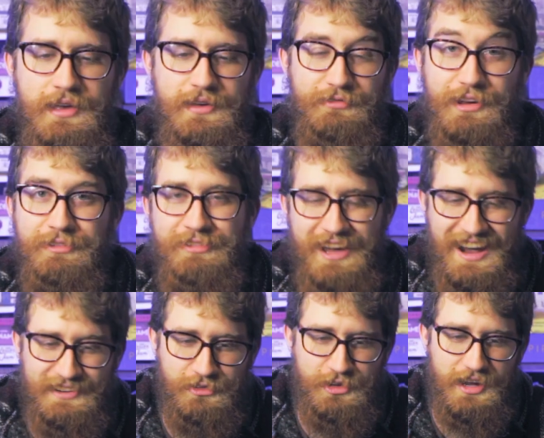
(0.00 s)
Fun fact
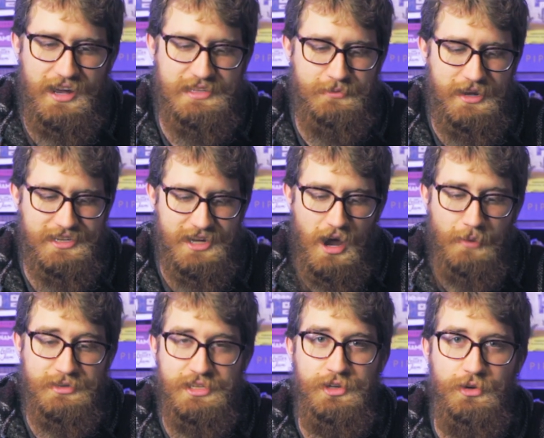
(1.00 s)
for you guys, my
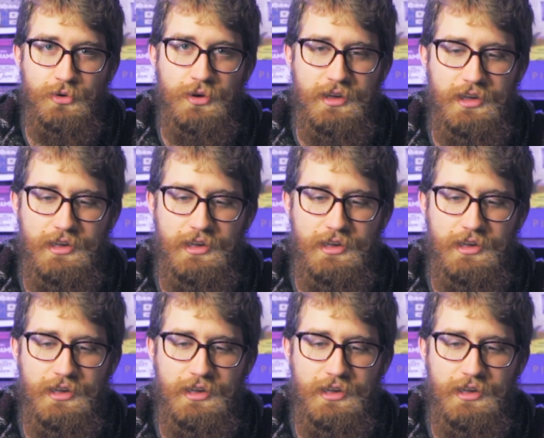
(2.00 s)
top 2